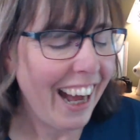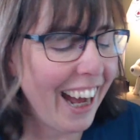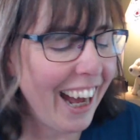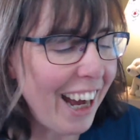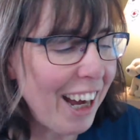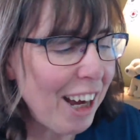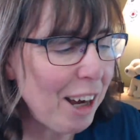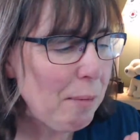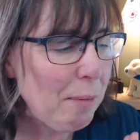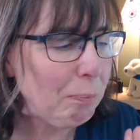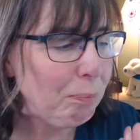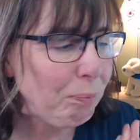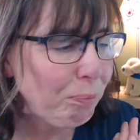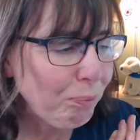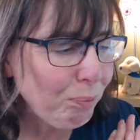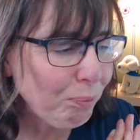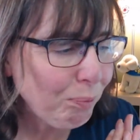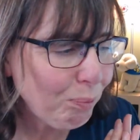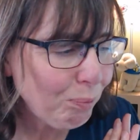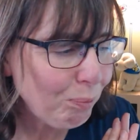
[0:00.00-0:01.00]

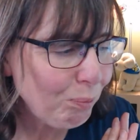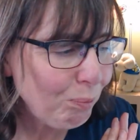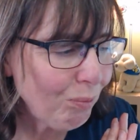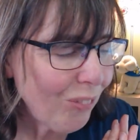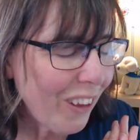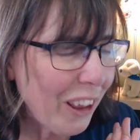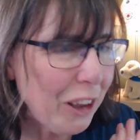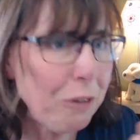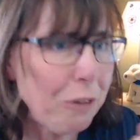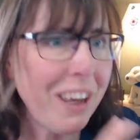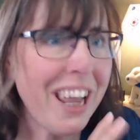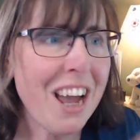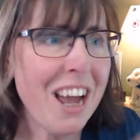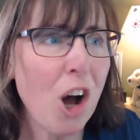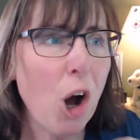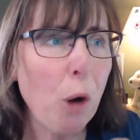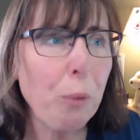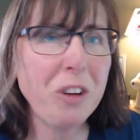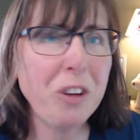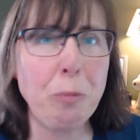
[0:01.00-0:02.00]
You can't
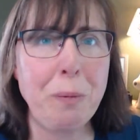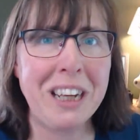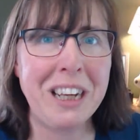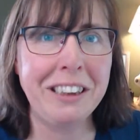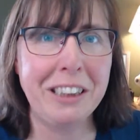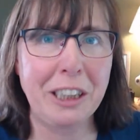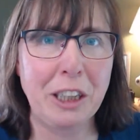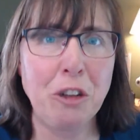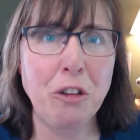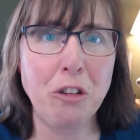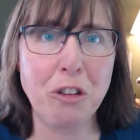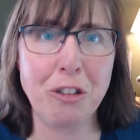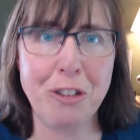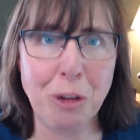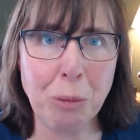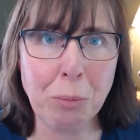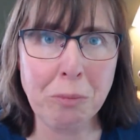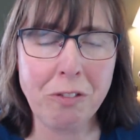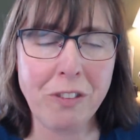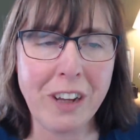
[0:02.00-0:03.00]
always be in the
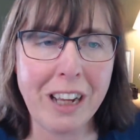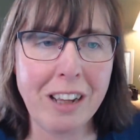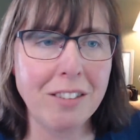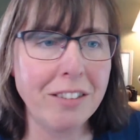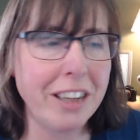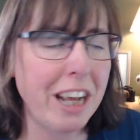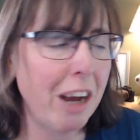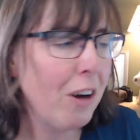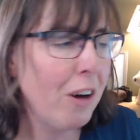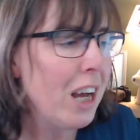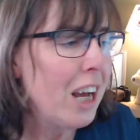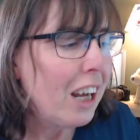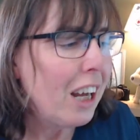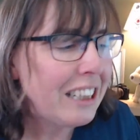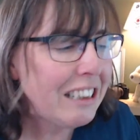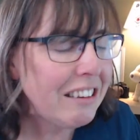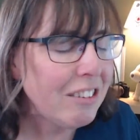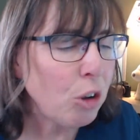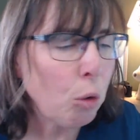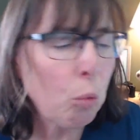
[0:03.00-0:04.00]
consume phase. Now,
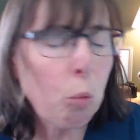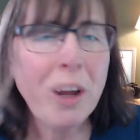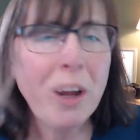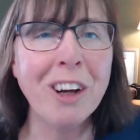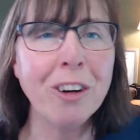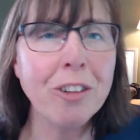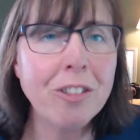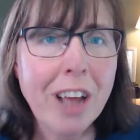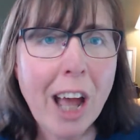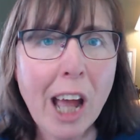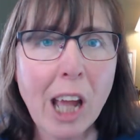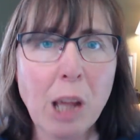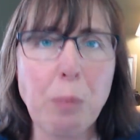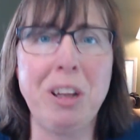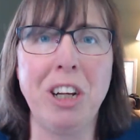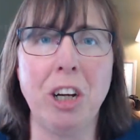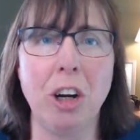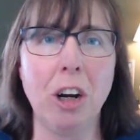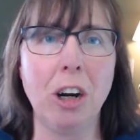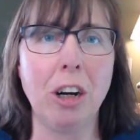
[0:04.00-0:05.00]
this is a weird time
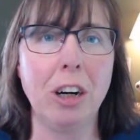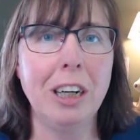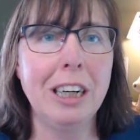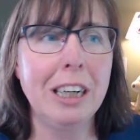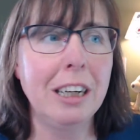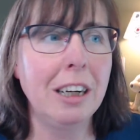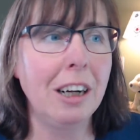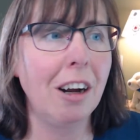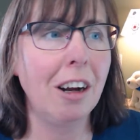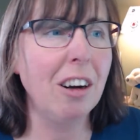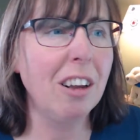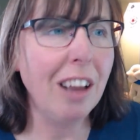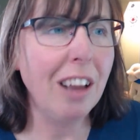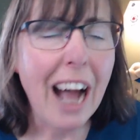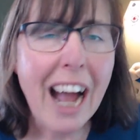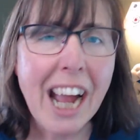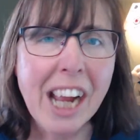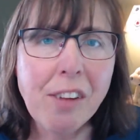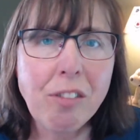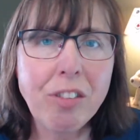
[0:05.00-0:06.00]
in our
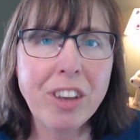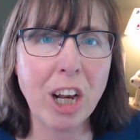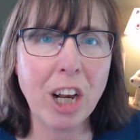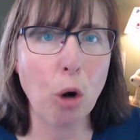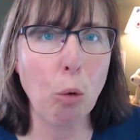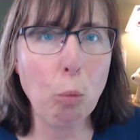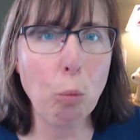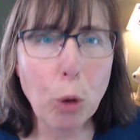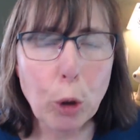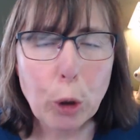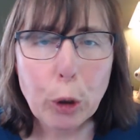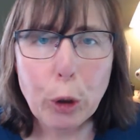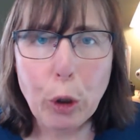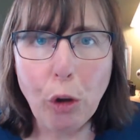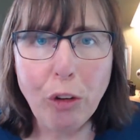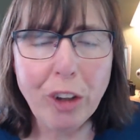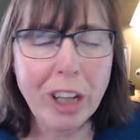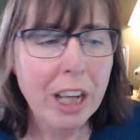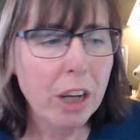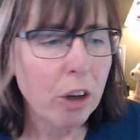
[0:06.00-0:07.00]
lives and our
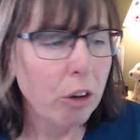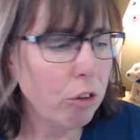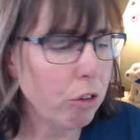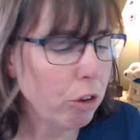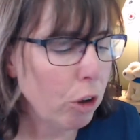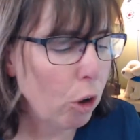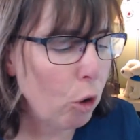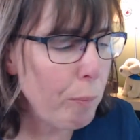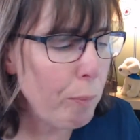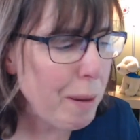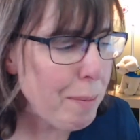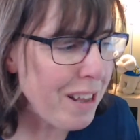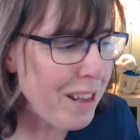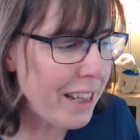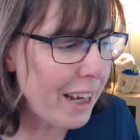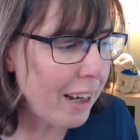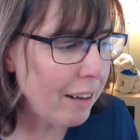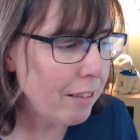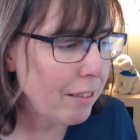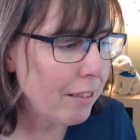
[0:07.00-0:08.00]
world. So maybe
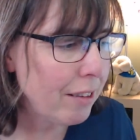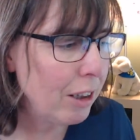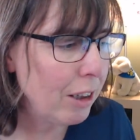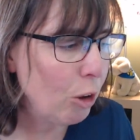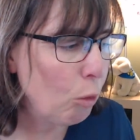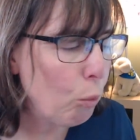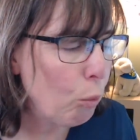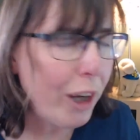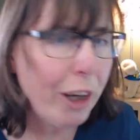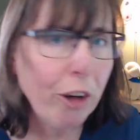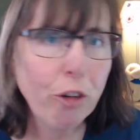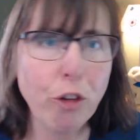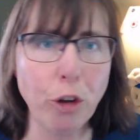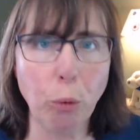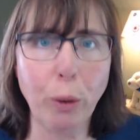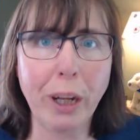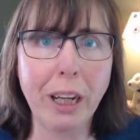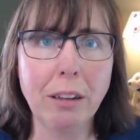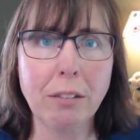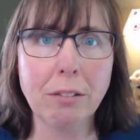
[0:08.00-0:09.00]
that's what you're
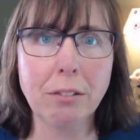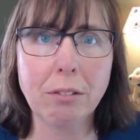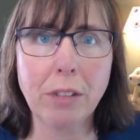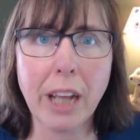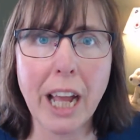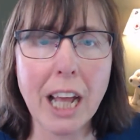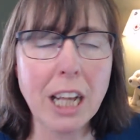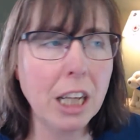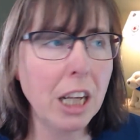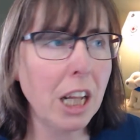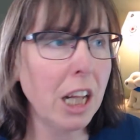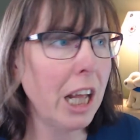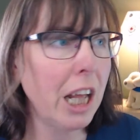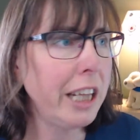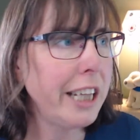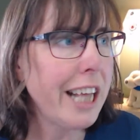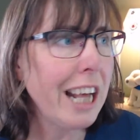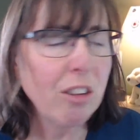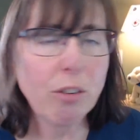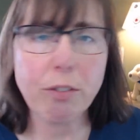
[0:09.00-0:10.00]
doing. And
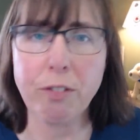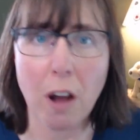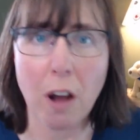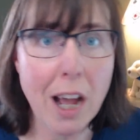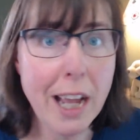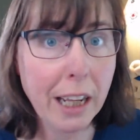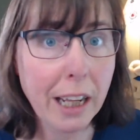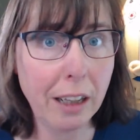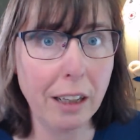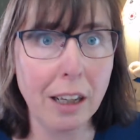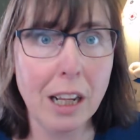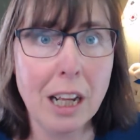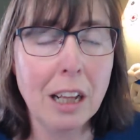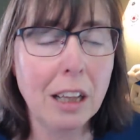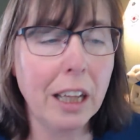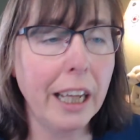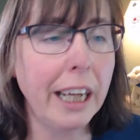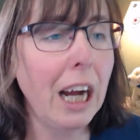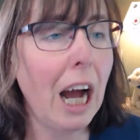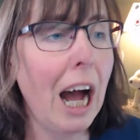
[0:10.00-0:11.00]
that's fine.
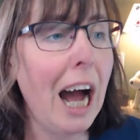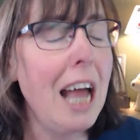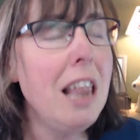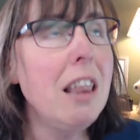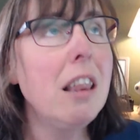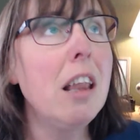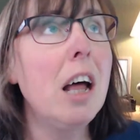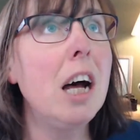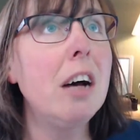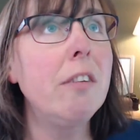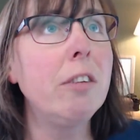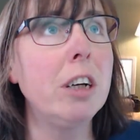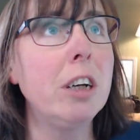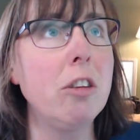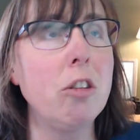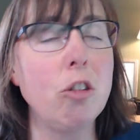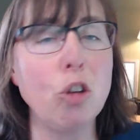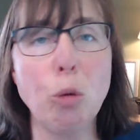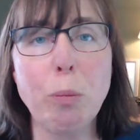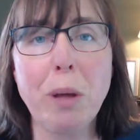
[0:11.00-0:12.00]
Like, I love
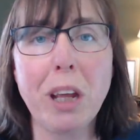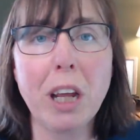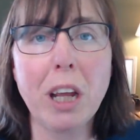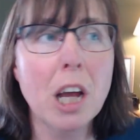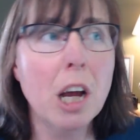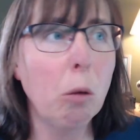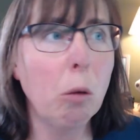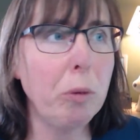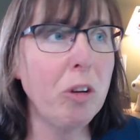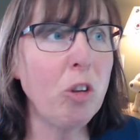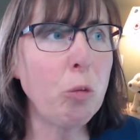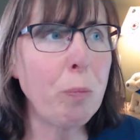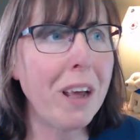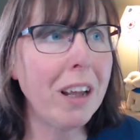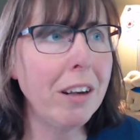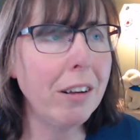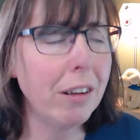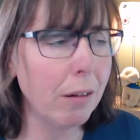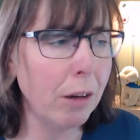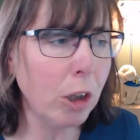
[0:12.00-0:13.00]
consuming. We
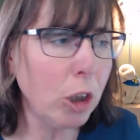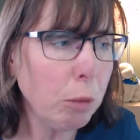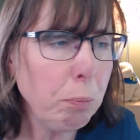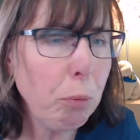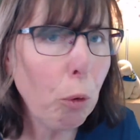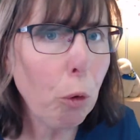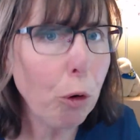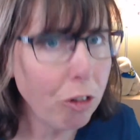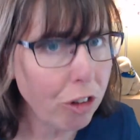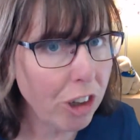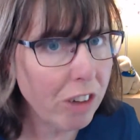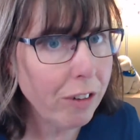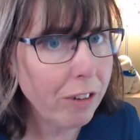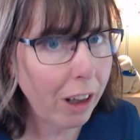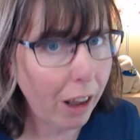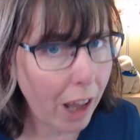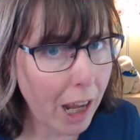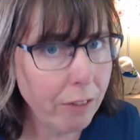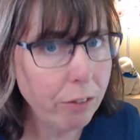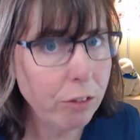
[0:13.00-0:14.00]
spend a good portion of our
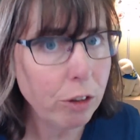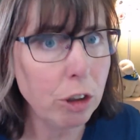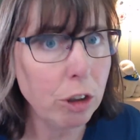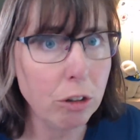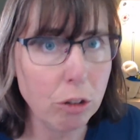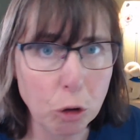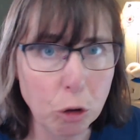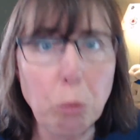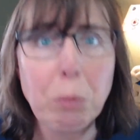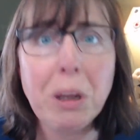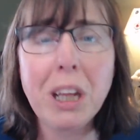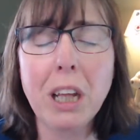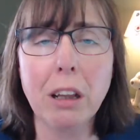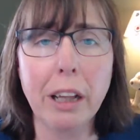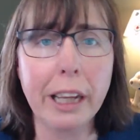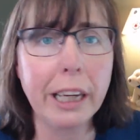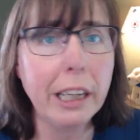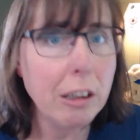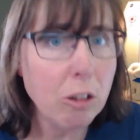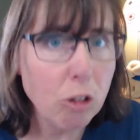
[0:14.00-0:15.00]
lives consuming,
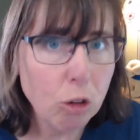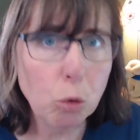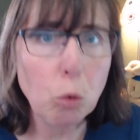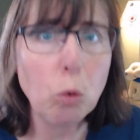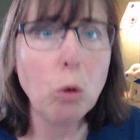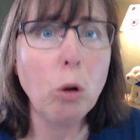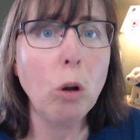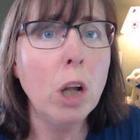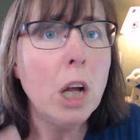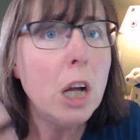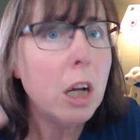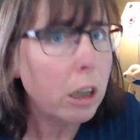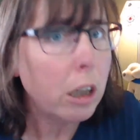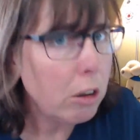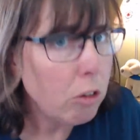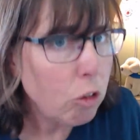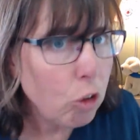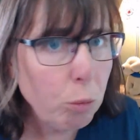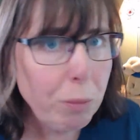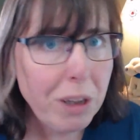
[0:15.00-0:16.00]
like in school,
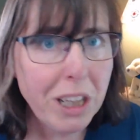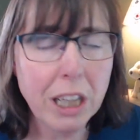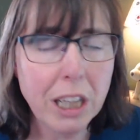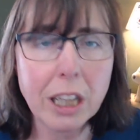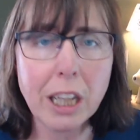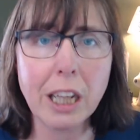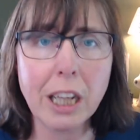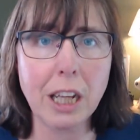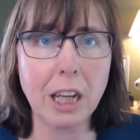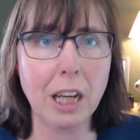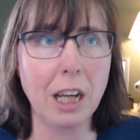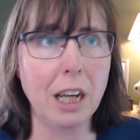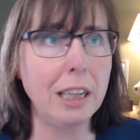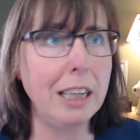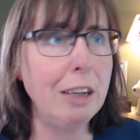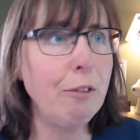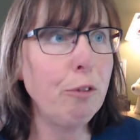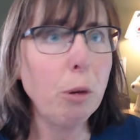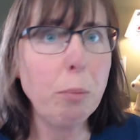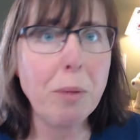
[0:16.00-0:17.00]
consuming
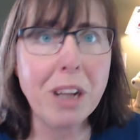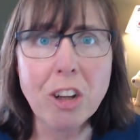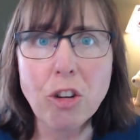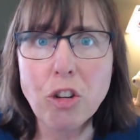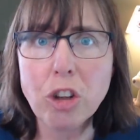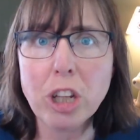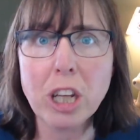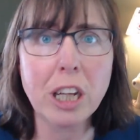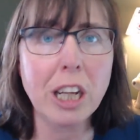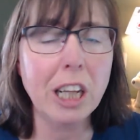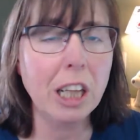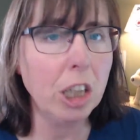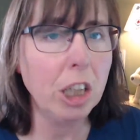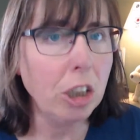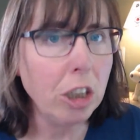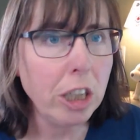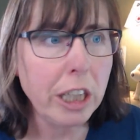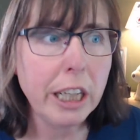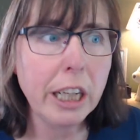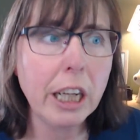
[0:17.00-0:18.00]
information and
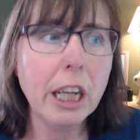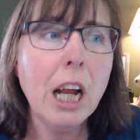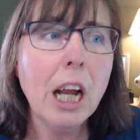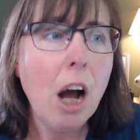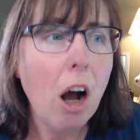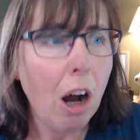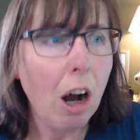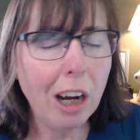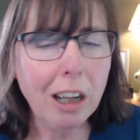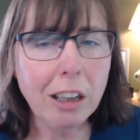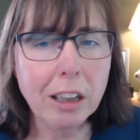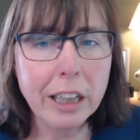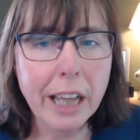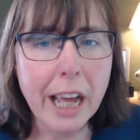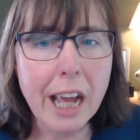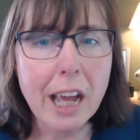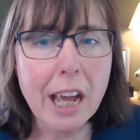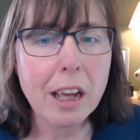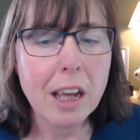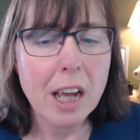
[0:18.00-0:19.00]
learning, all of
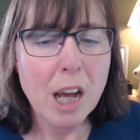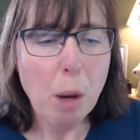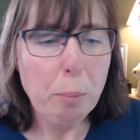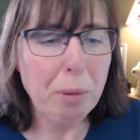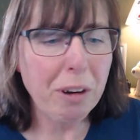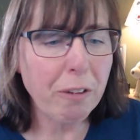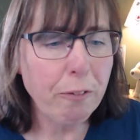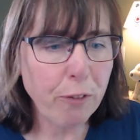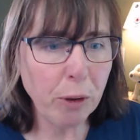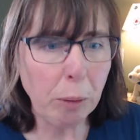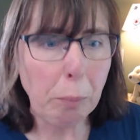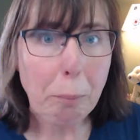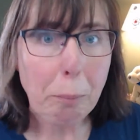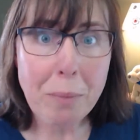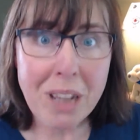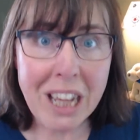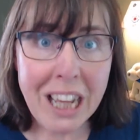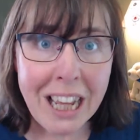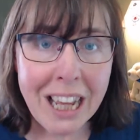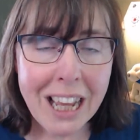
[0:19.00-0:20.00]
that. But for
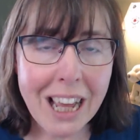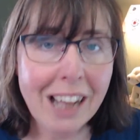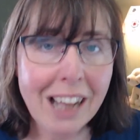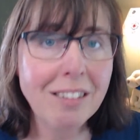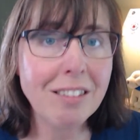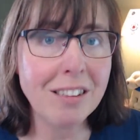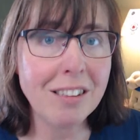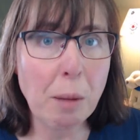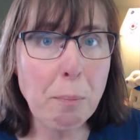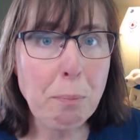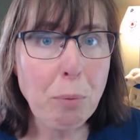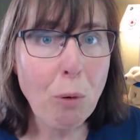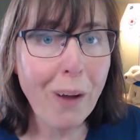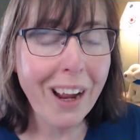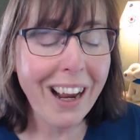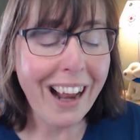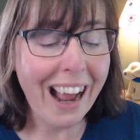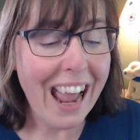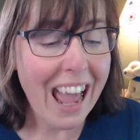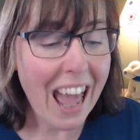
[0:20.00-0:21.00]
me, at some
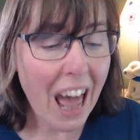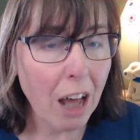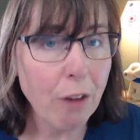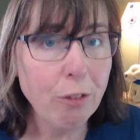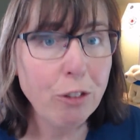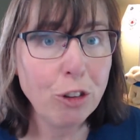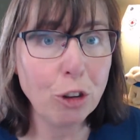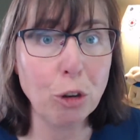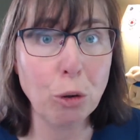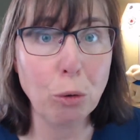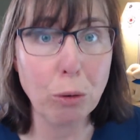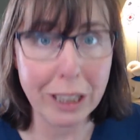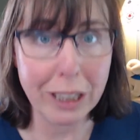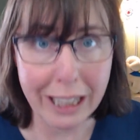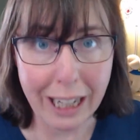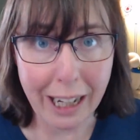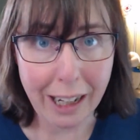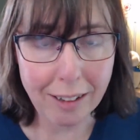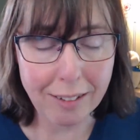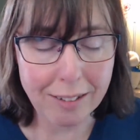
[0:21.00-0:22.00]
point, I have to
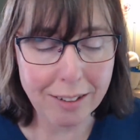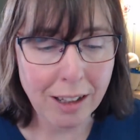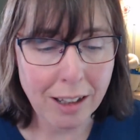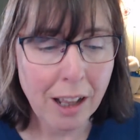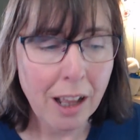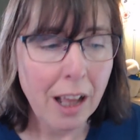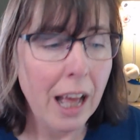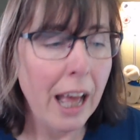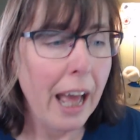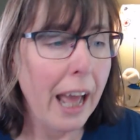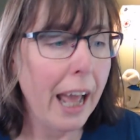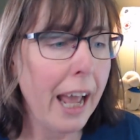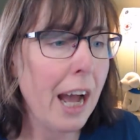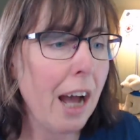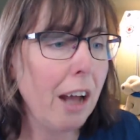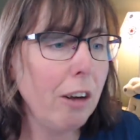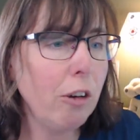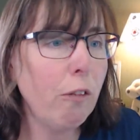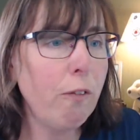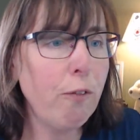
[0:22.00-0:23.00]
create.
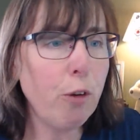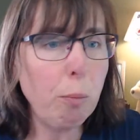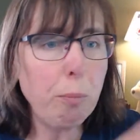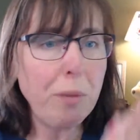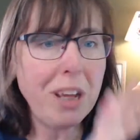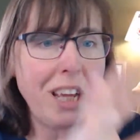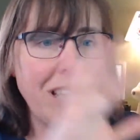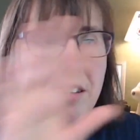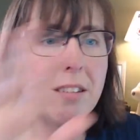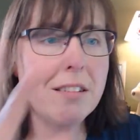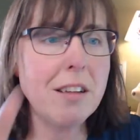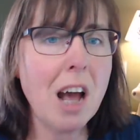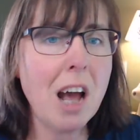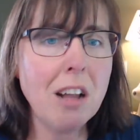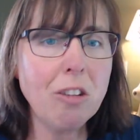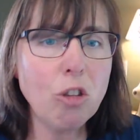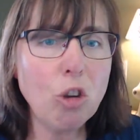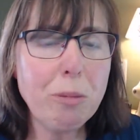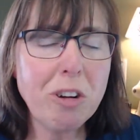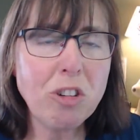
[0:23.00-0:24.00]
And for me, it's
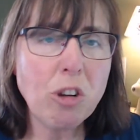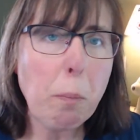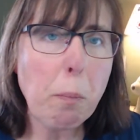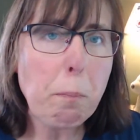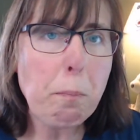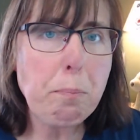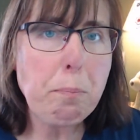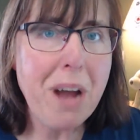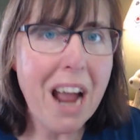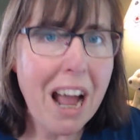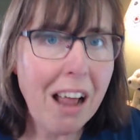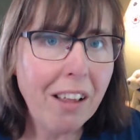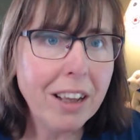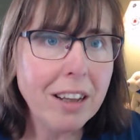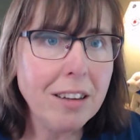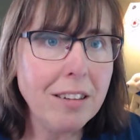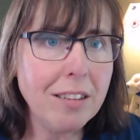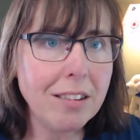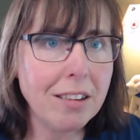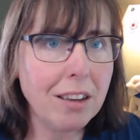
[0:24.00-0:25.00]
not so much a
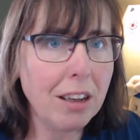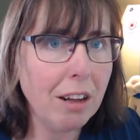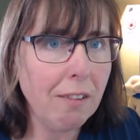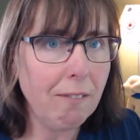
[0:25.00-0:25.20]
balance